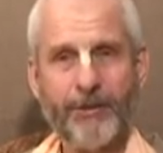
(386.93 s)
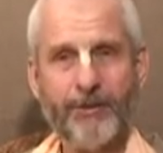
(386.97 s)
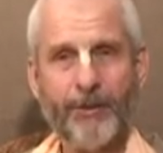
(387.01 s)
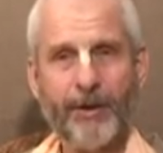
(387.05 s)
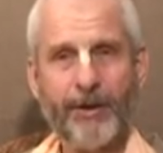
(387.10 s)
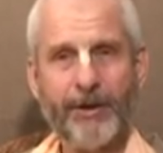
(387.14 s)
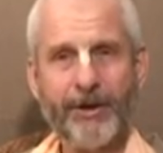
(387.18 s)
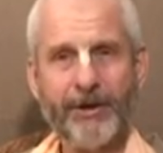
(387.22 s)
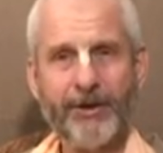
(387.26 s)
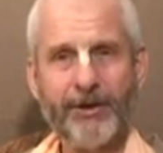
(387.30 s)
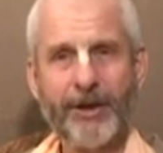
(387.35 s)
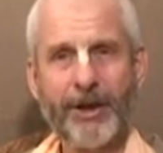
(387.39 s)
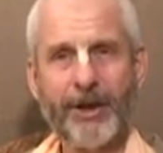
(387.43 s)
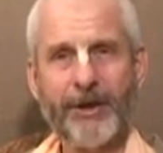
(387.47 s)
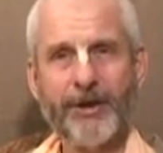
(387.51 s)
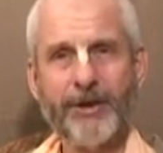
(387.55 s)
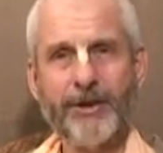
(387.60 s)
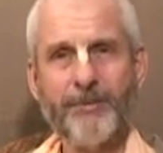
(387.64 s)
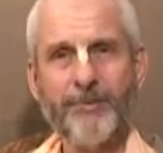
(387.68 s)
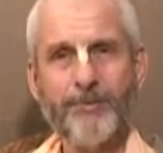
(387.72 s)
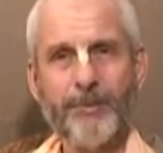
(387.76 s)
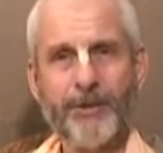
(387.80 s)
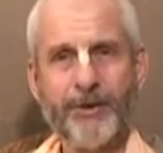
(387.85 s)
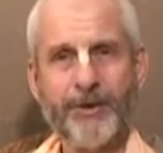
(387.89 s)
the body's
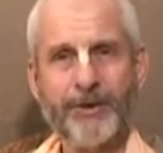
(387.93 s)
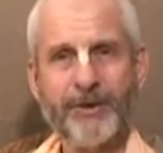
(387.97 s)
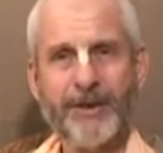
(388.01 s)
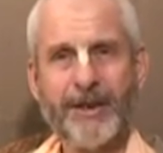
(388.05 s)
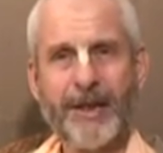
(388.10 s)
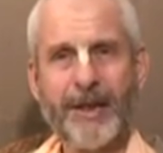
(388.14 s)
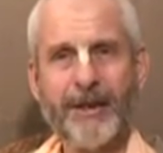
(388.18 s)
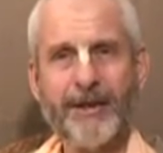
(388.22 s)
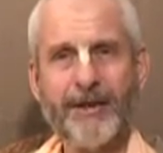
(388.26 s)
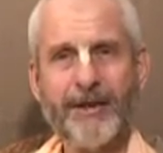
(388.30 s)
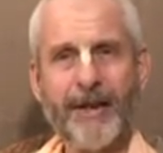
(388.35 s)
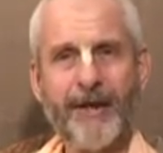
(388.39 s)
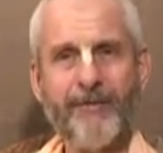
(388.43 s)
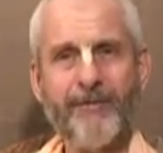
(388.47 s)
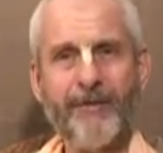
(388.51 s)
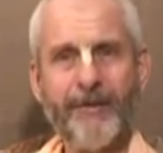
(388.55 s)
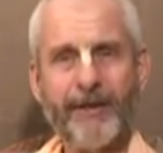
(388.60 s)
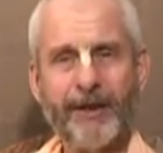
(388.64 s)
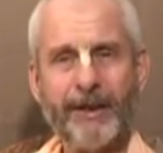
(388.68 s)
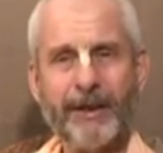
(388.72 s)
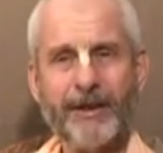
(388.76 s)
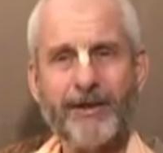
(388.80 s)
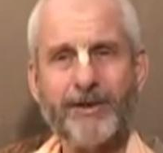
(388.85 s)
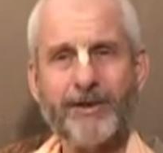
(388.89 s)
changing, personality,
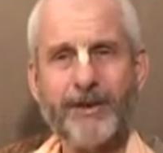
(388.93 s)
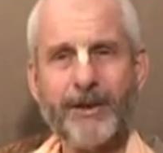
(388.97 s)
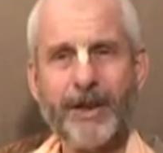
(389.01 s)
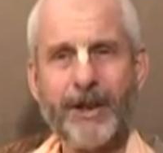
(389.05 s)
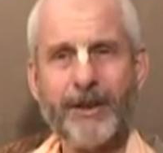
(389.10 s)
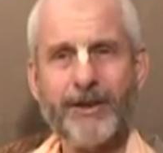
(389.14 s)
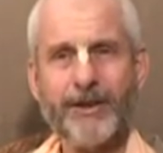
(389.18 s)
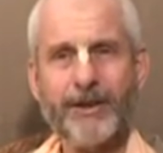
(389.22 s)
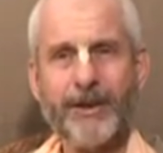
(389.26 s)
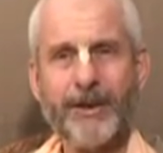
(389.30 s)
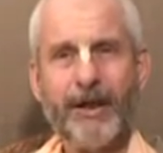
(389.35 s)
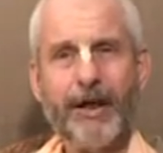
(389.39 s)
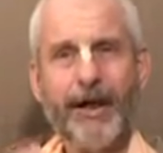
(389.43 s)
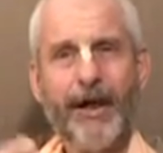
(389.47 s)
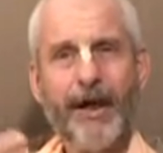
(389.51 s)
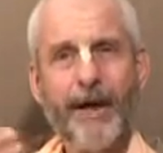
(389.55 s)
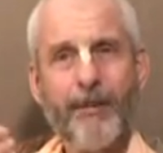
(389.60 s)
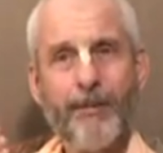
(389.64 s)
everything is changing.